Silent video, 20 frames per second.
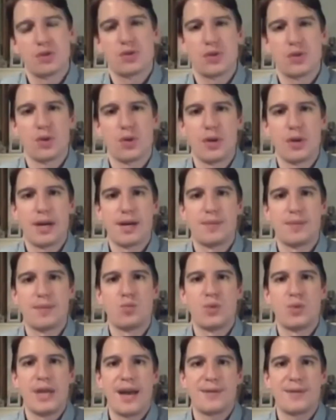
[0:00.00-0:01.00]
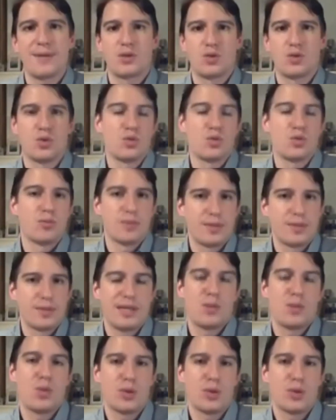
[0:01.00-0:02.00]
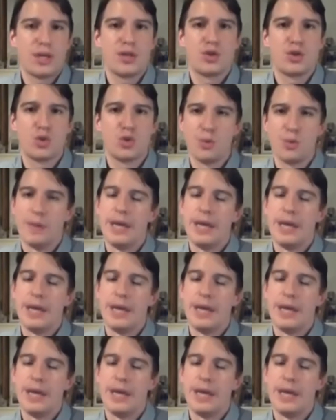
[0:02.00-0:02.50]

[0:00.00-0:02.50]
So we have to see what we can do.